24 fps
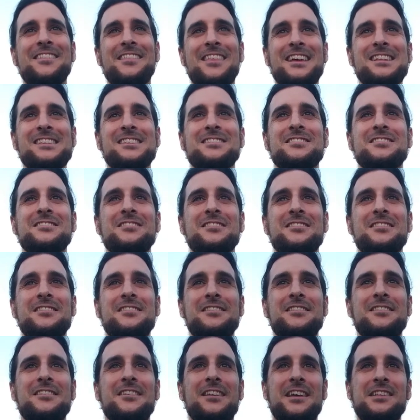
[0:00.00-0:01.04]
that's
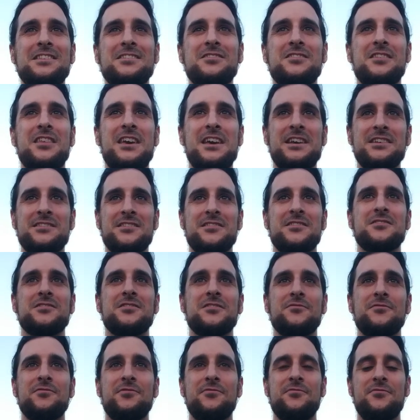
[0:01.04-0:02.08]
that's the essence
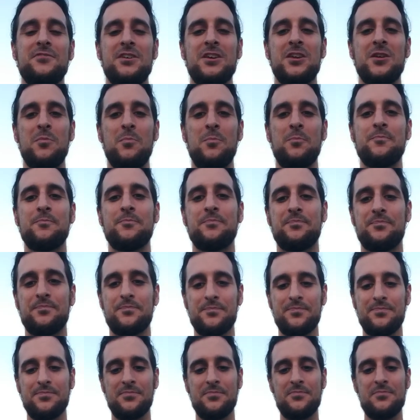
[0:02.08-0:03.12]
of a flame.
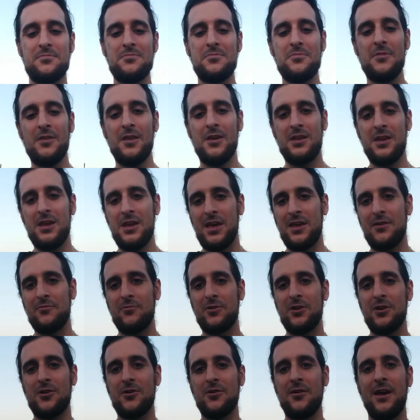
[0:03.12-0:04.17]
And
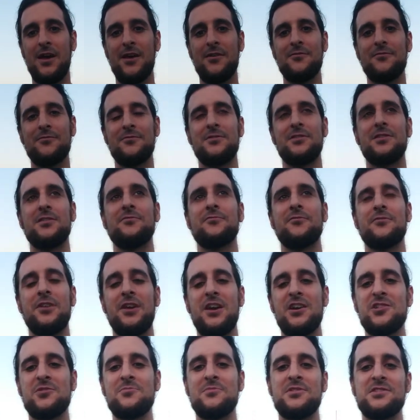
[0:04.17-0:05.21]
we all have different
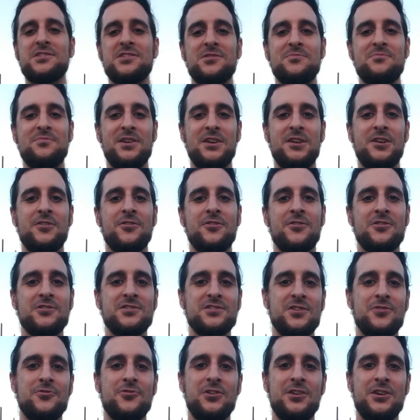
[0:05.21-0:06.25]
elements depending on our
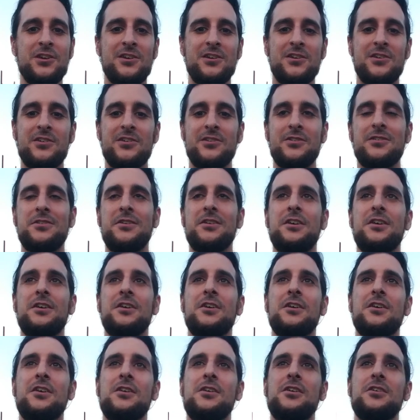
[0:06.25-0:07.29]
zodiac.
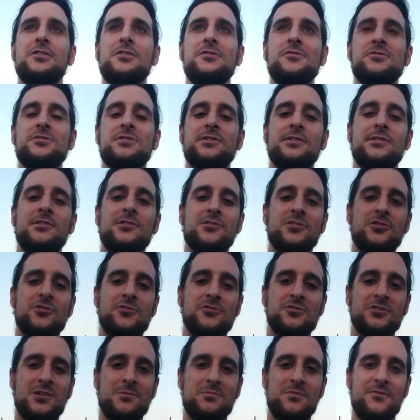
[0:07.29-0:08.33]
You should look
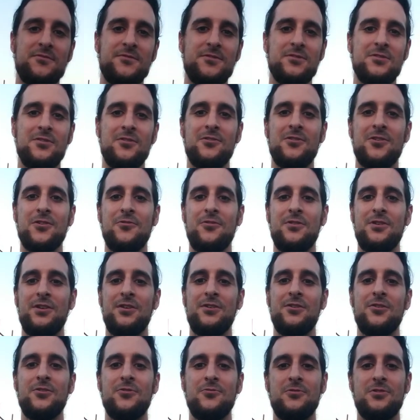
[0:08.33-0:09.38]
yours up if you don't already
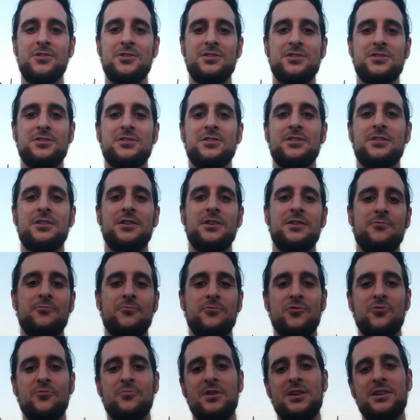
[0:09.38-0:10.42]
know, because it
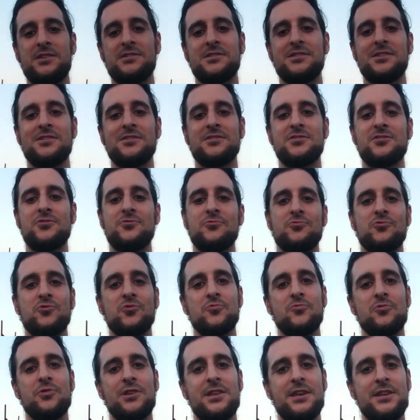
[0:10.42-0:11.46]
will make sense. You will
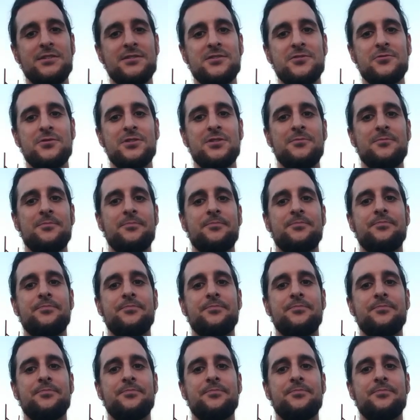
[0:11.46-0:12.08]
relate to it.